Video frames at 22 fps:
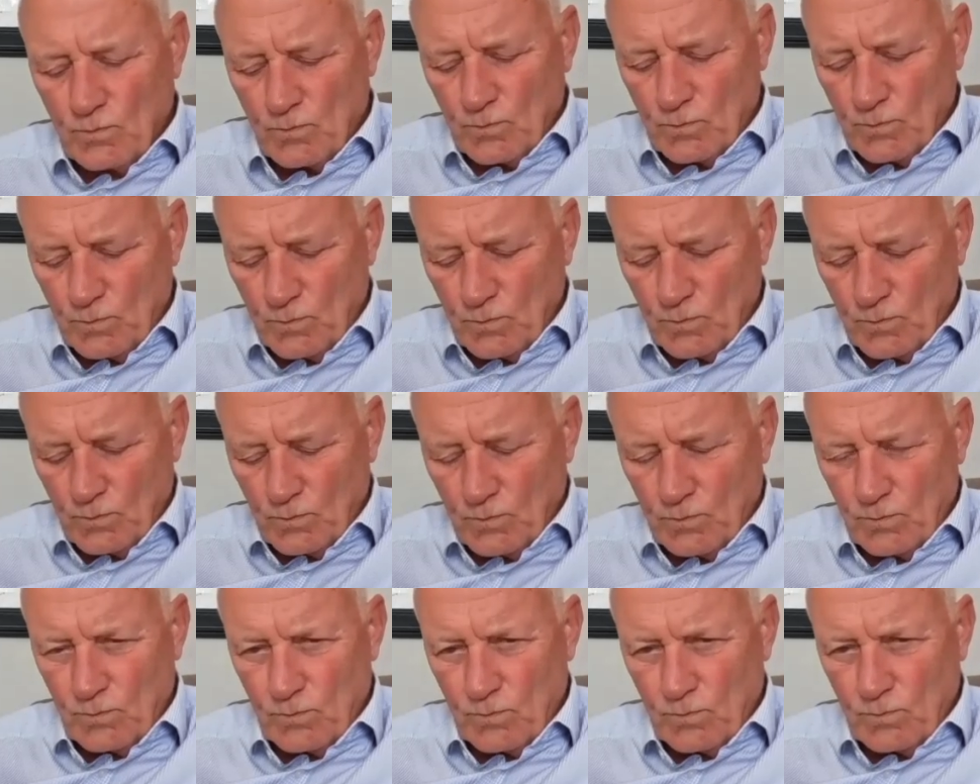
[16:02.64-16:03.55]

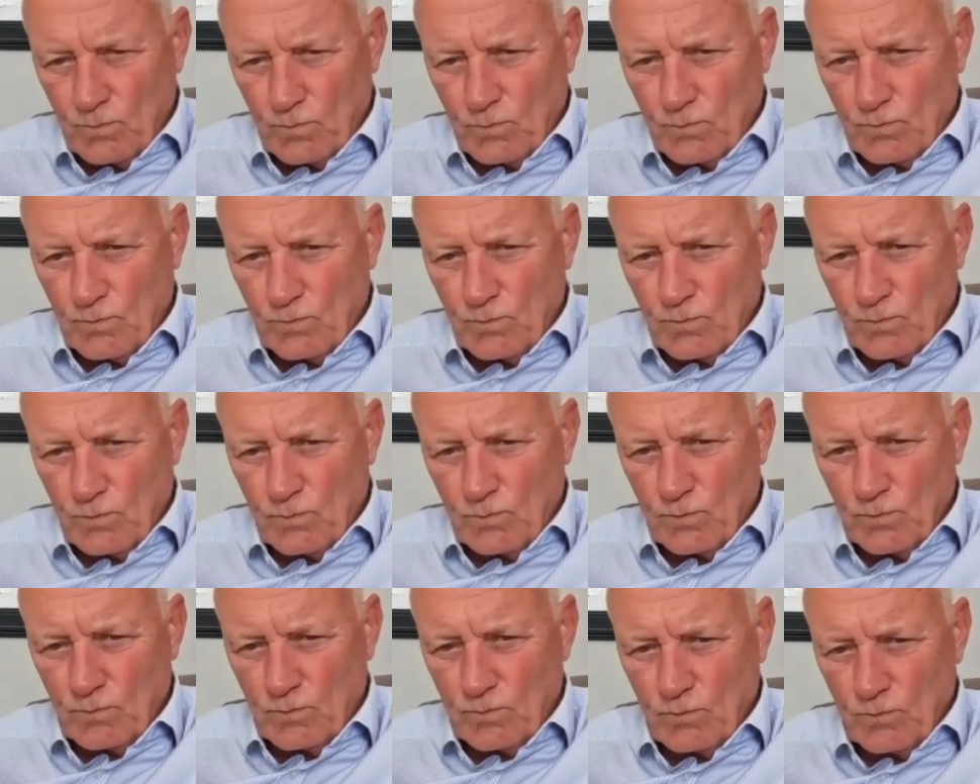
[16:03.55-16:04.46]

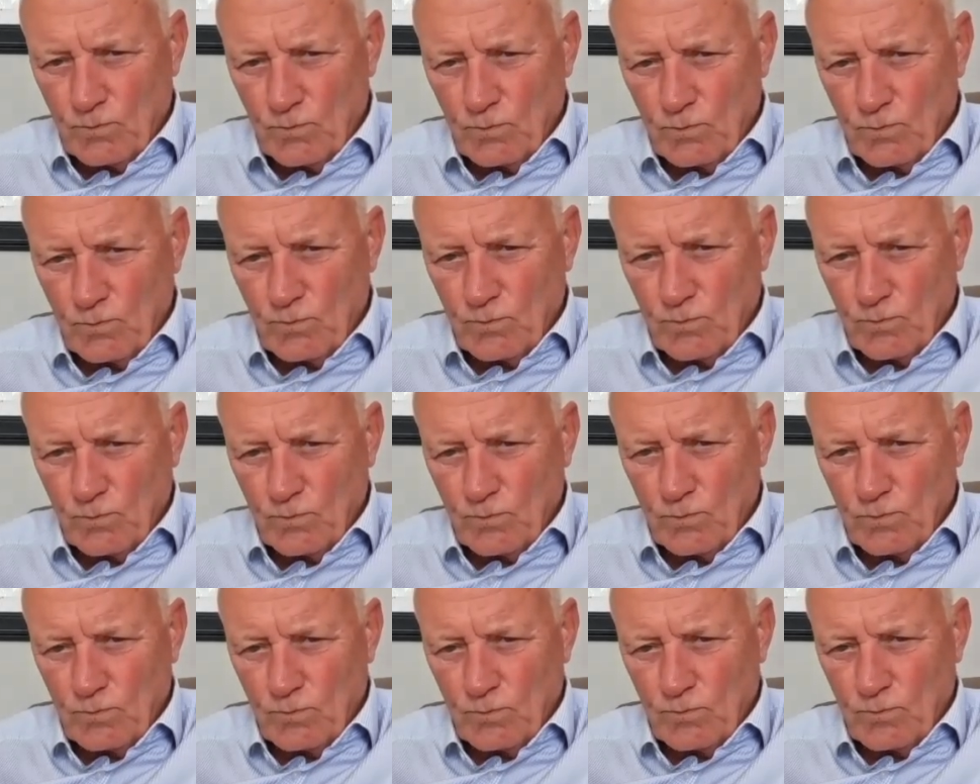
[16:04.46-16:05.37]

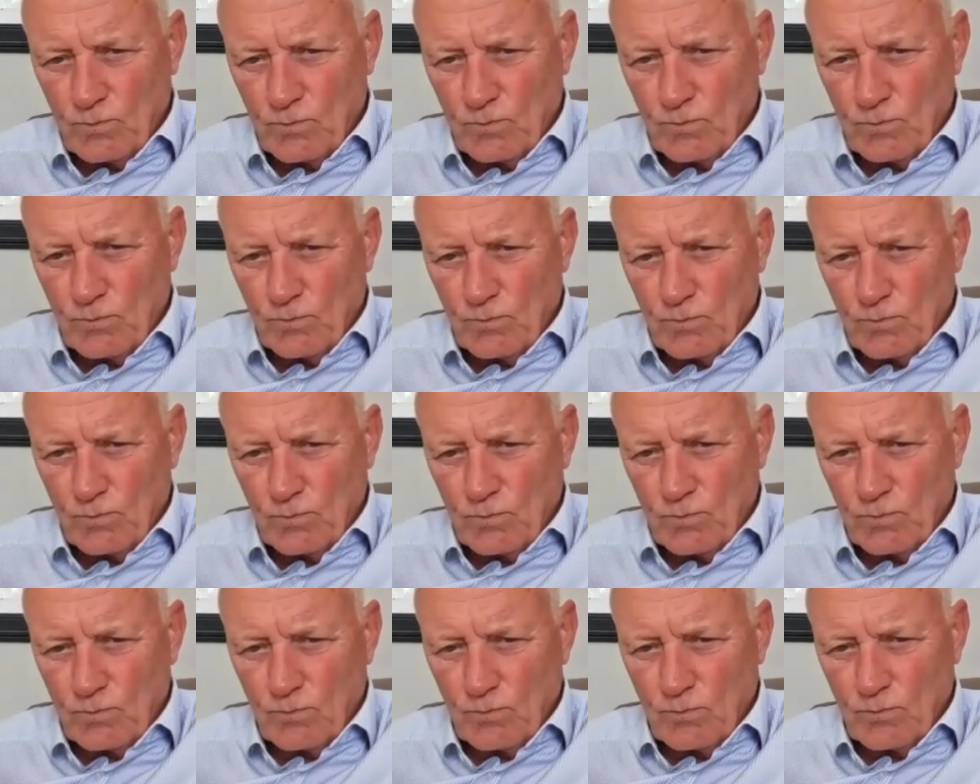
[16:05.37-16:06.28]

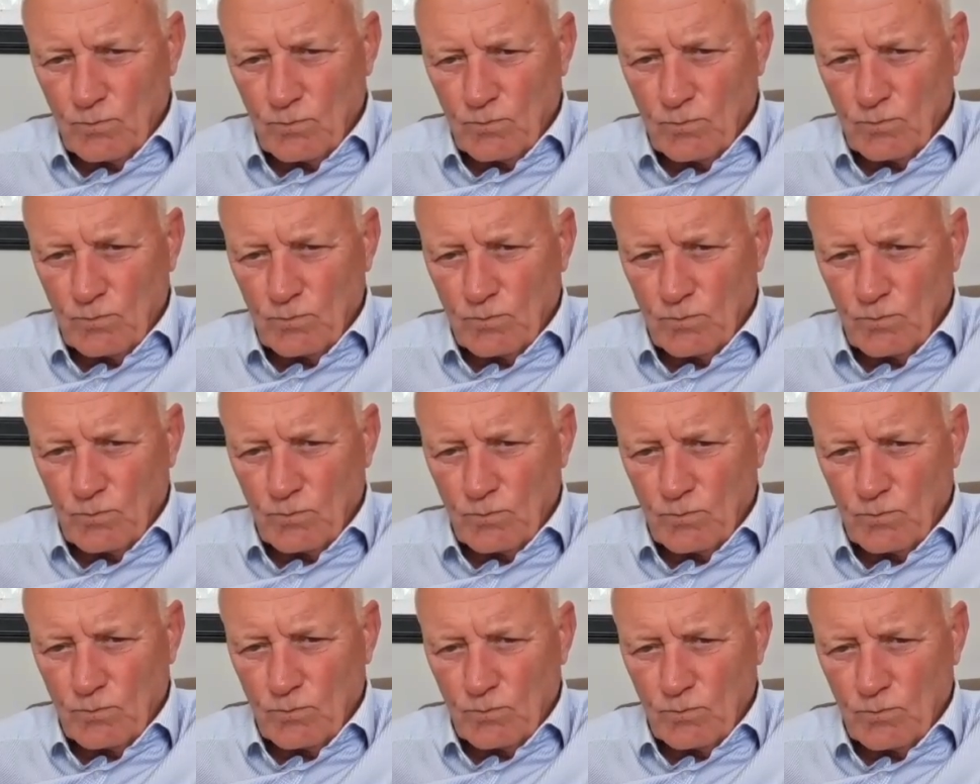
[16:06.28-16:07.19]

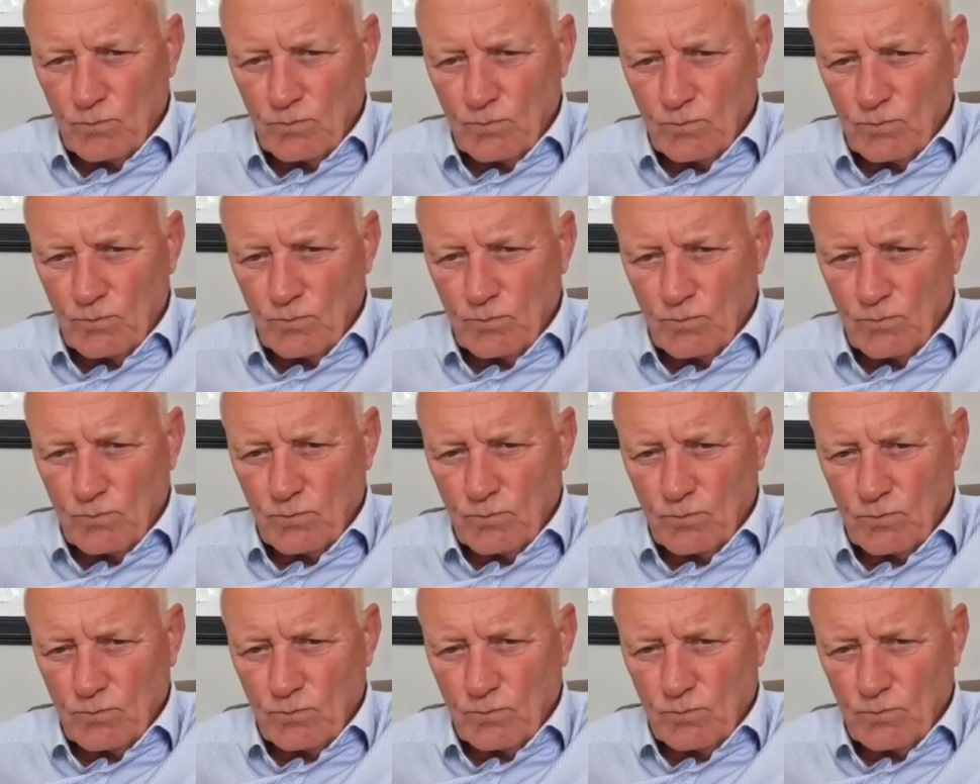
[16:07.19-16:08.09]

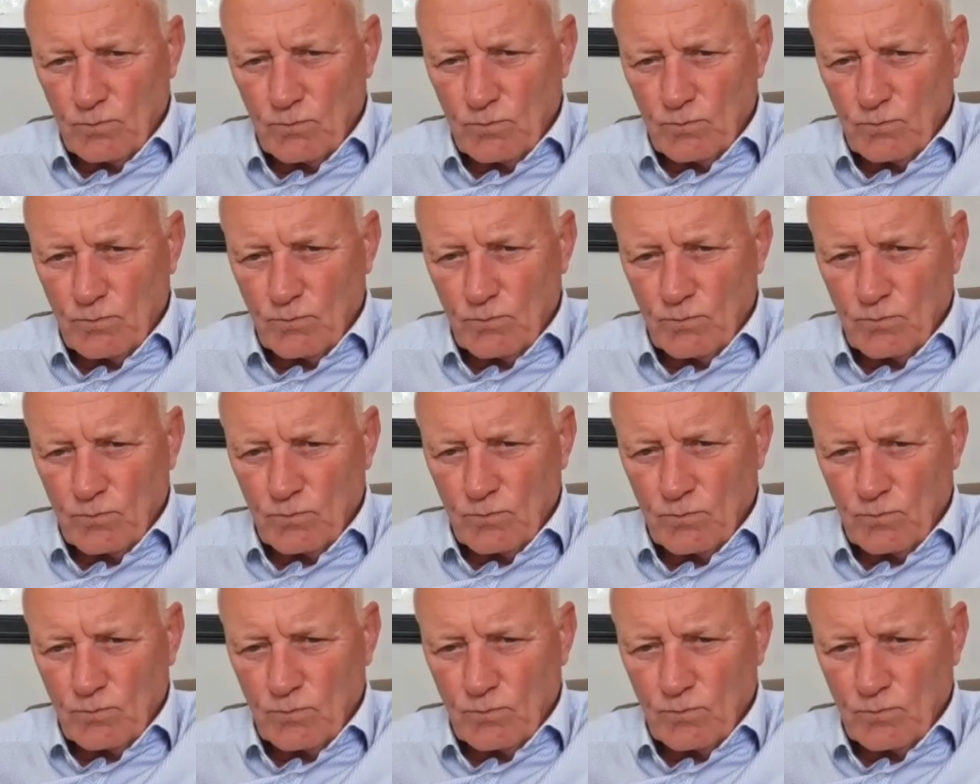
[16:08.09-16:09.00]

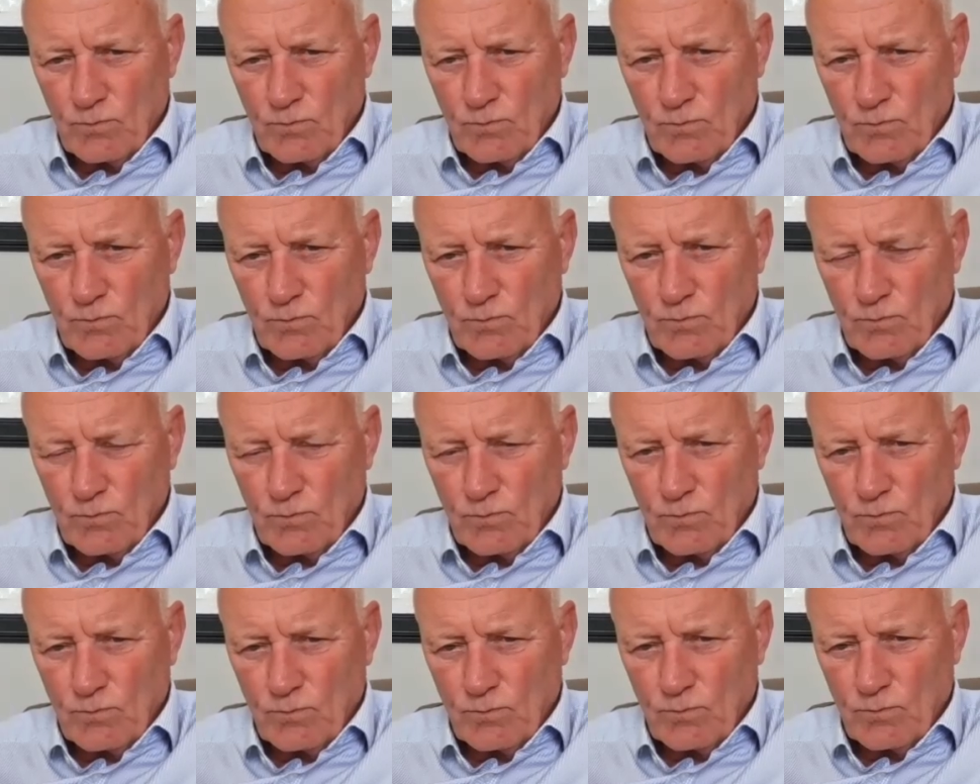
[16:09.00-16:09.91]

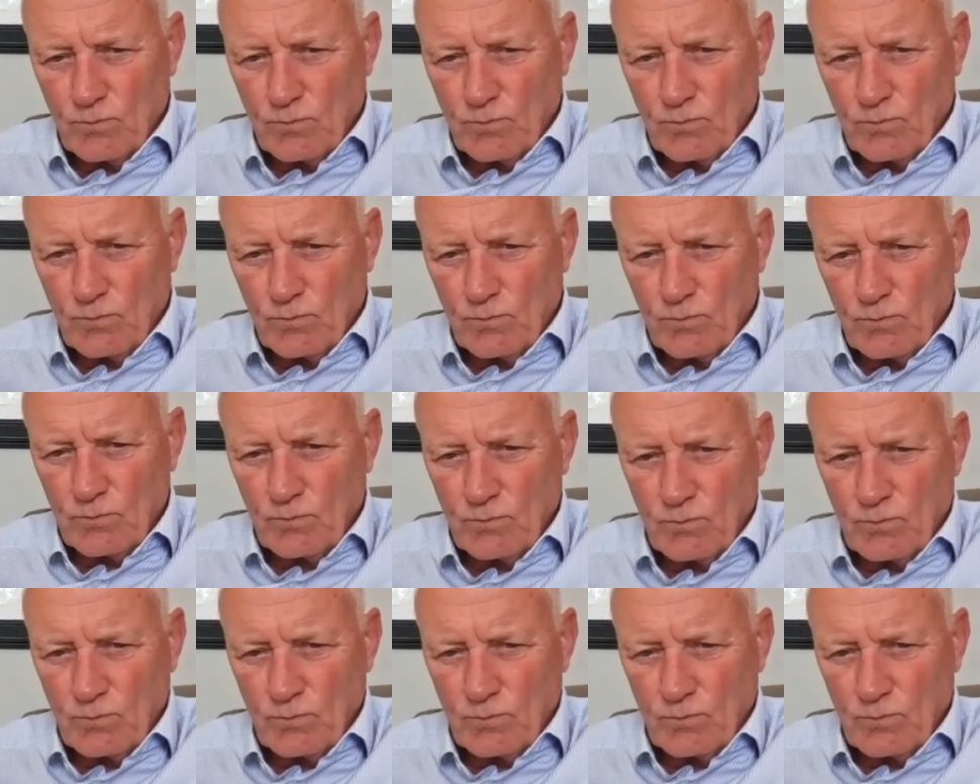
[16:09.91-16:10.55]
This person isn't speaking.